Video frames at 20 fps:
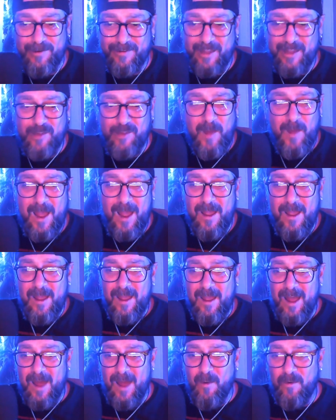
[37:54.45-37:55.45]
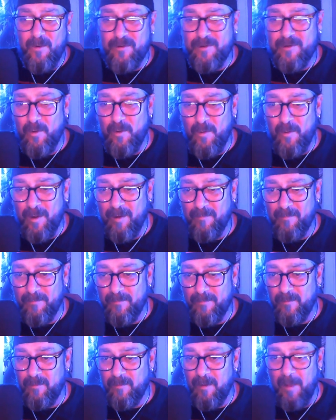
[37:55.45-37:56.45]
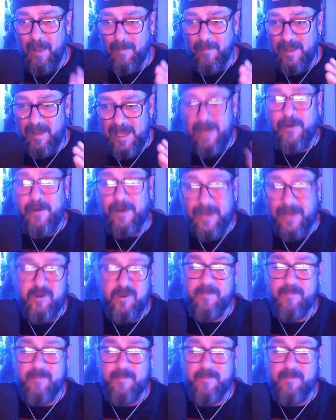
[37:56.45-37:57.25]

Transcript: That's why I was so eager to get you